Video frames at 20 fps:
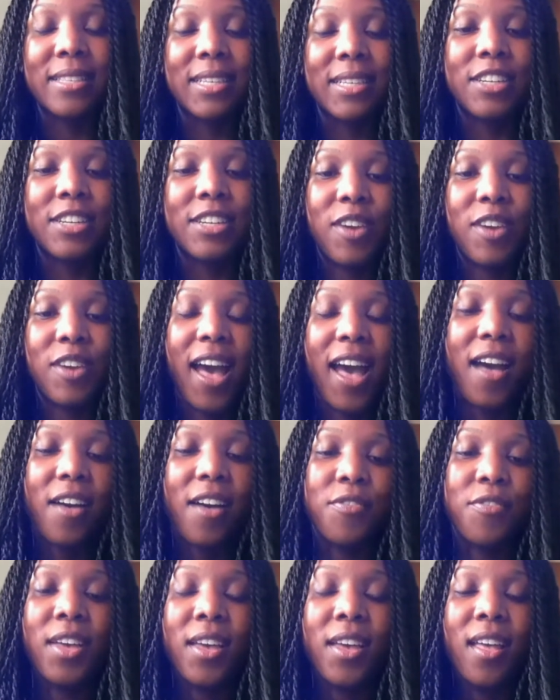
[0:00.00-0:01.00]
Did you
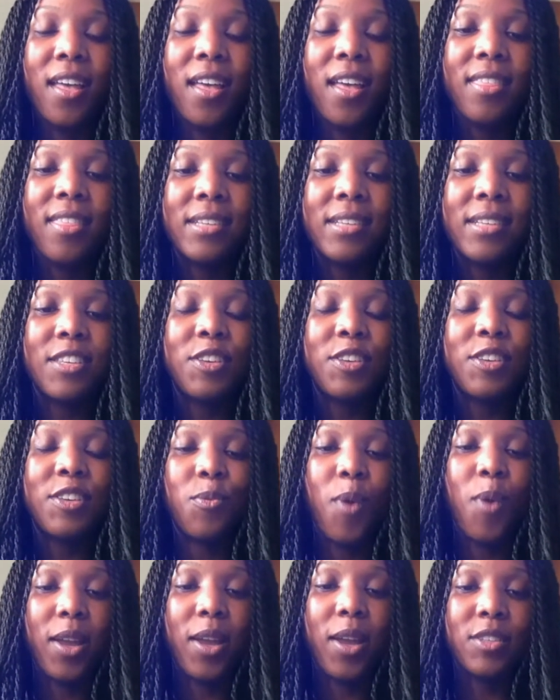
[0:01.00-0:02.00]
have things that you
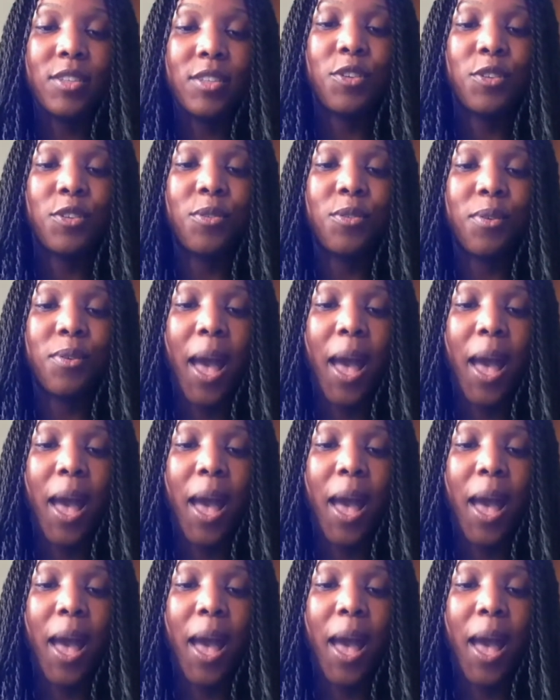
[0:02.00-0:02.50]
wanted to